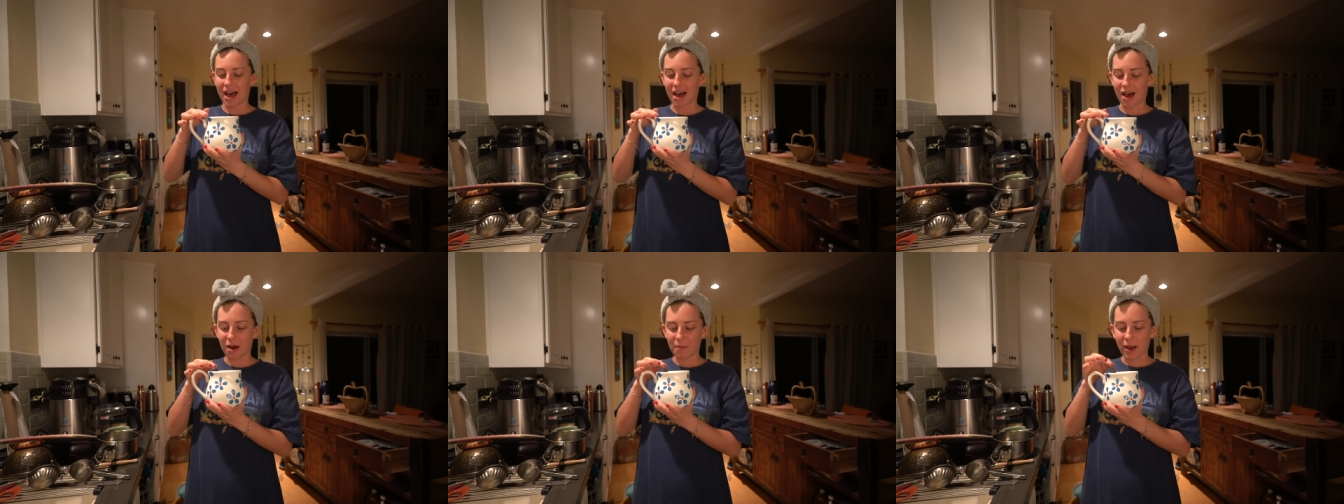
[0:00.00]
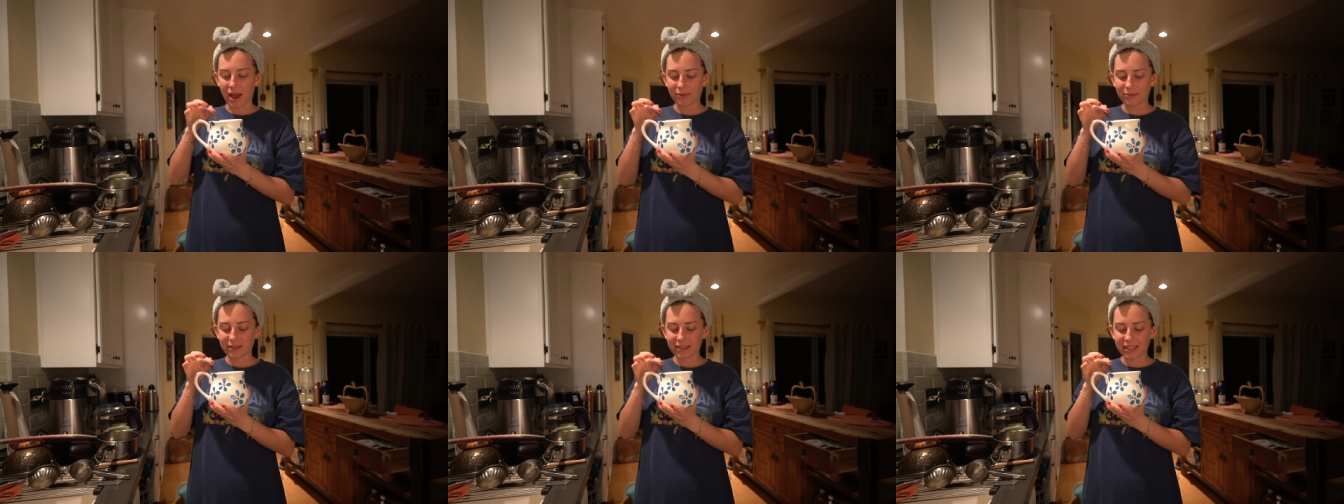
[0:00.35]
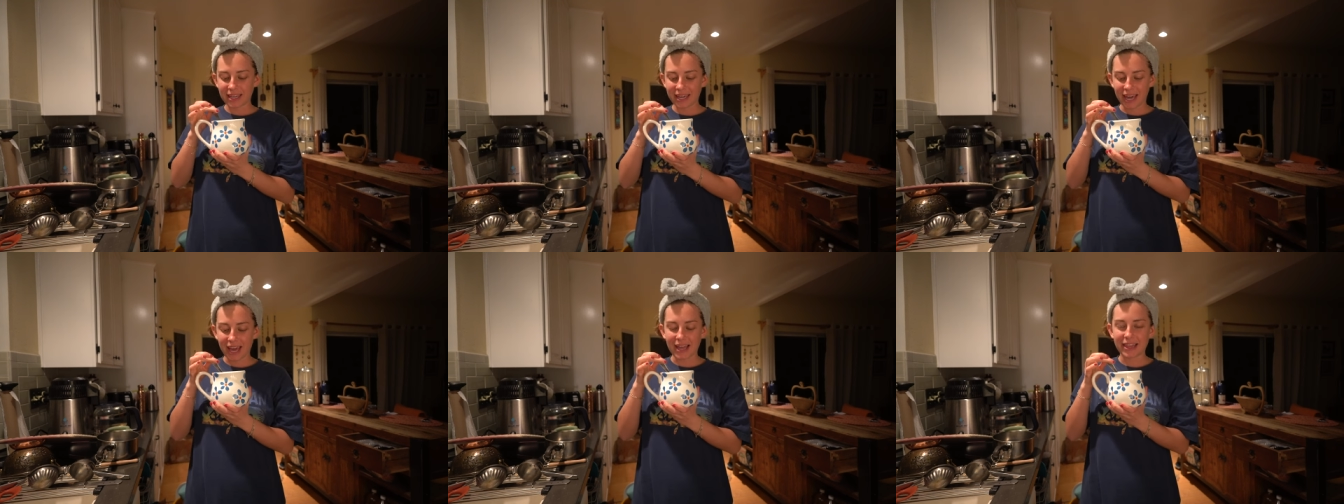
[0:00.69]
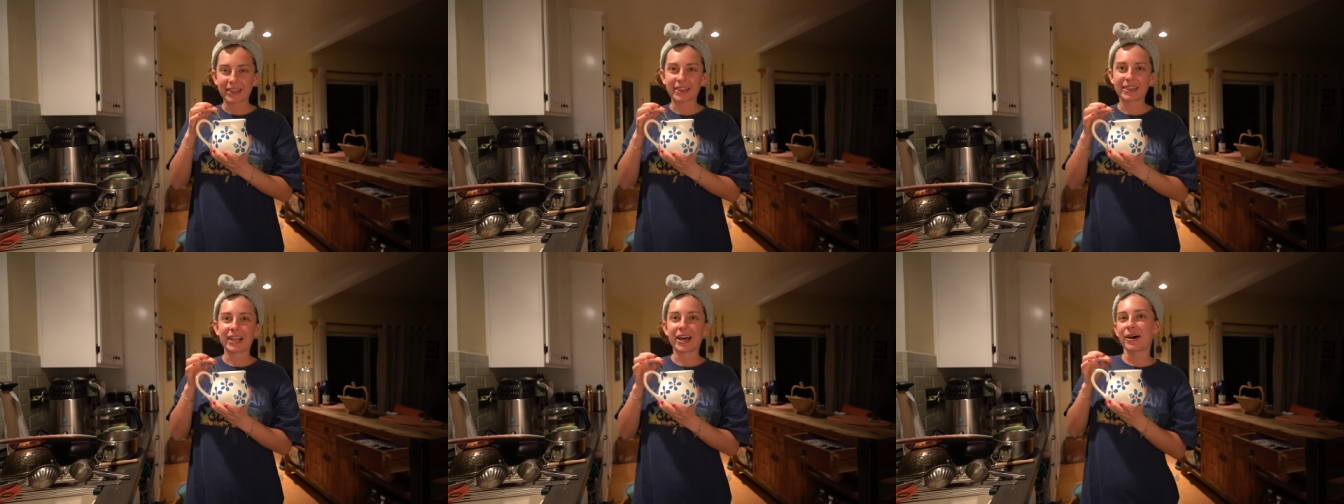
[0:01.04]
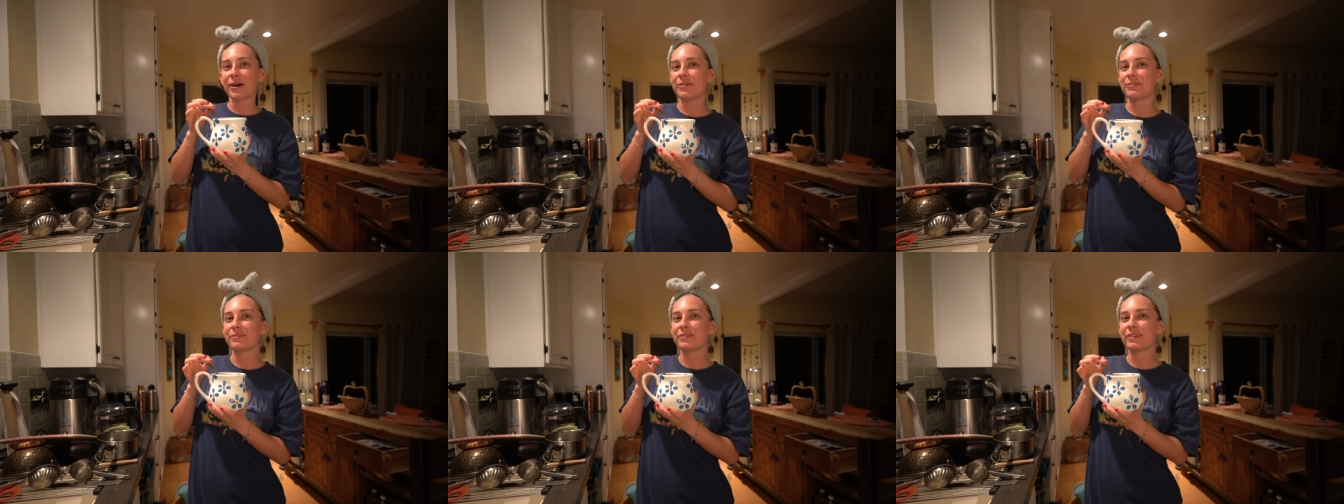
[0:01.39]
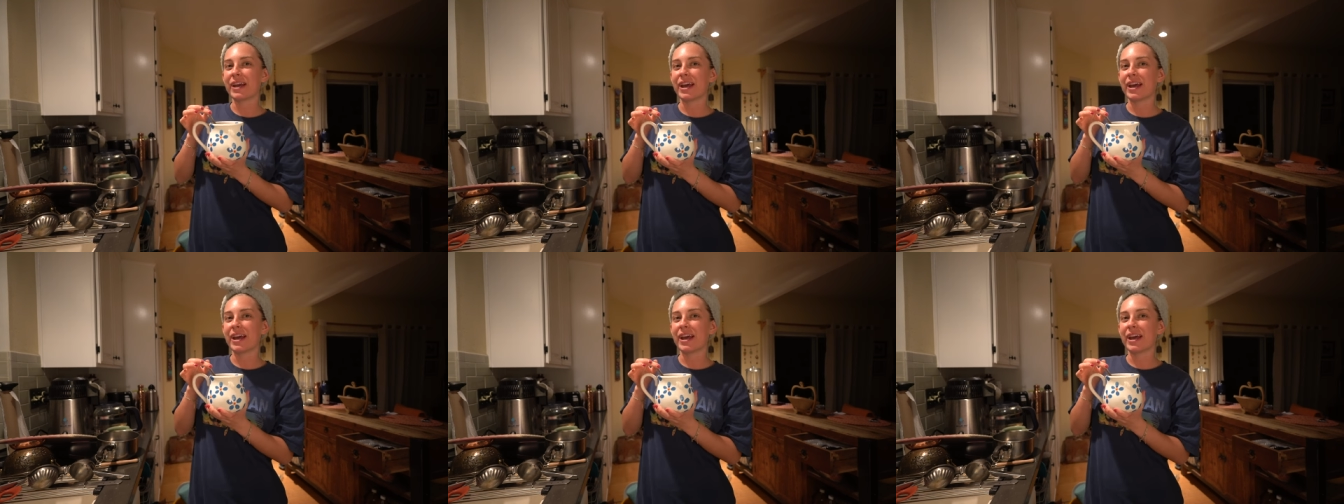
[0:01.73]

Um, I really love